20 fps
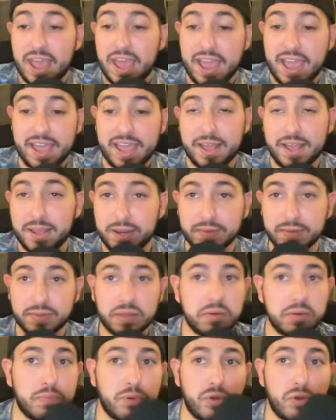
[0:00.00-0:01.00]
And let
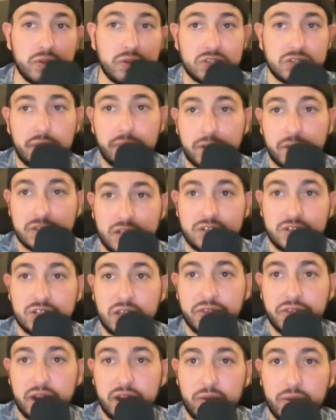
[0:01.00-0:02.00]
me pull this up because I
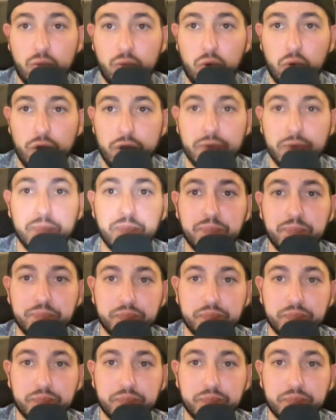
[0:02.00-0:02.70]
said that I would.